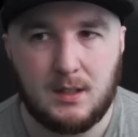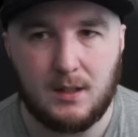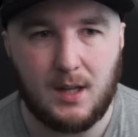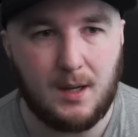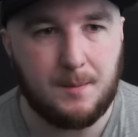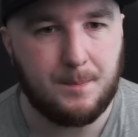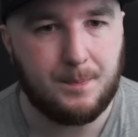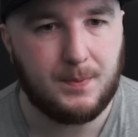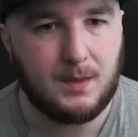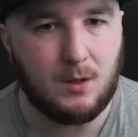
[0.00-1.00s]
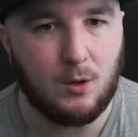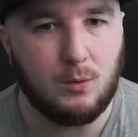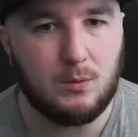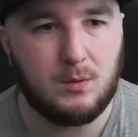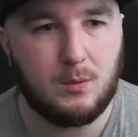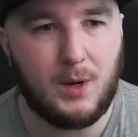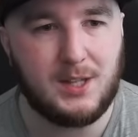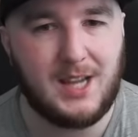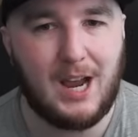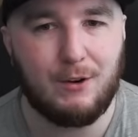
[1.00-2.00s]
Okay. Oh.
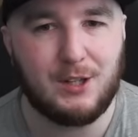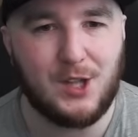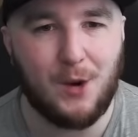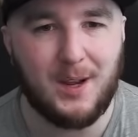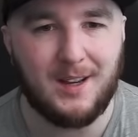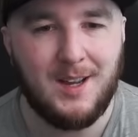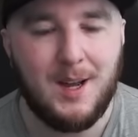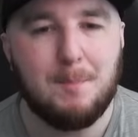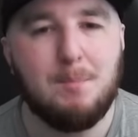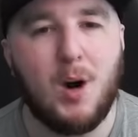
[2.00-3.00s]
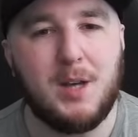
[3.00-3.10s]
Where's Karius going? My